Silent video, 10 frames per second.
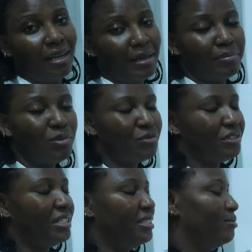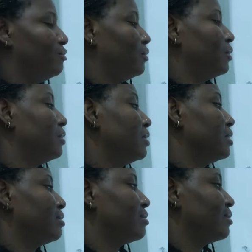a moving in
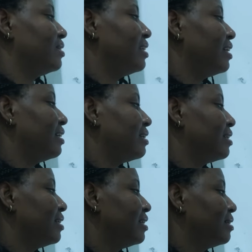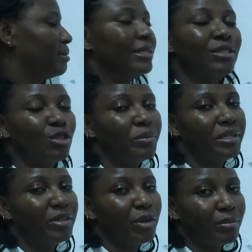vlog, so yeah, so
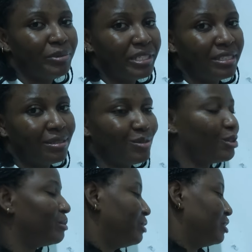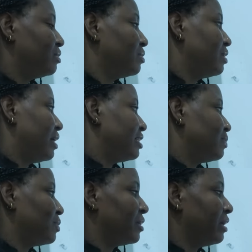many updates to update you
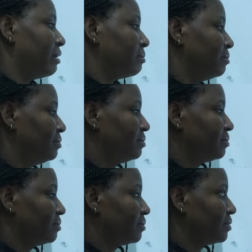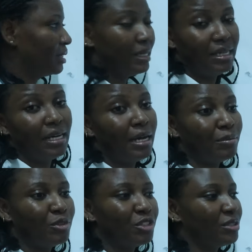guys. But yeah,
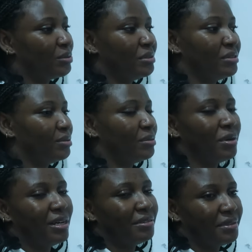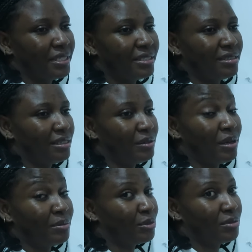I'm just going to go and rest
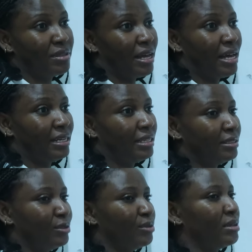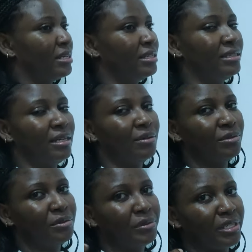now. I'm so tired, I need to lay
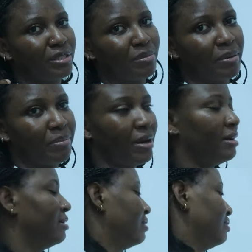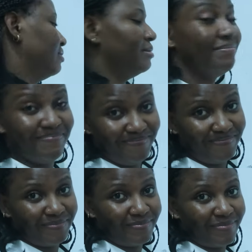down, rest my back.
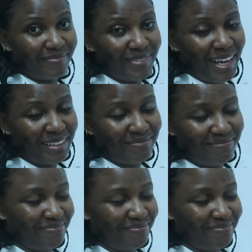Yeah.